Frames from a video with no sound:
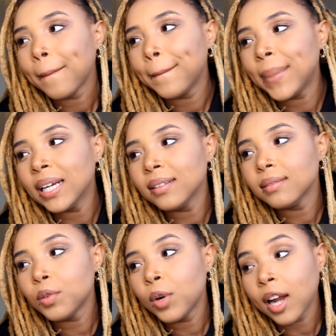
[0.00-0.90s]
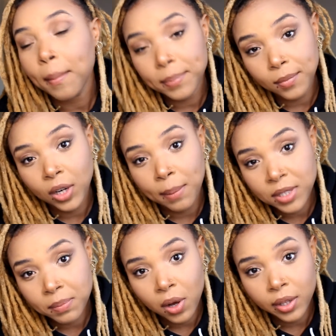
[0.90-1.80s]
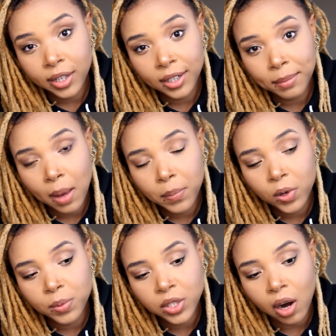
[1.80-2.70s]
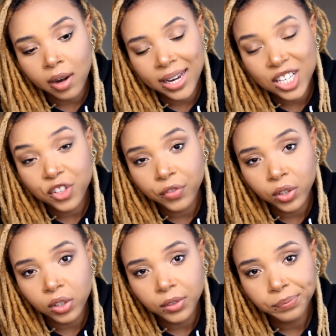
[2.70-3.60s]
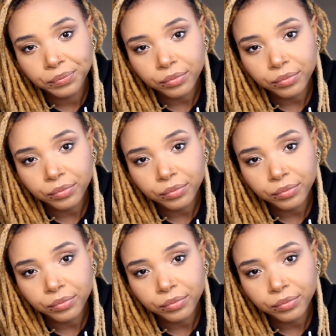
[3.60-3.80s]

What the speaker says: but when I'm smaller, my boobs aren't as full.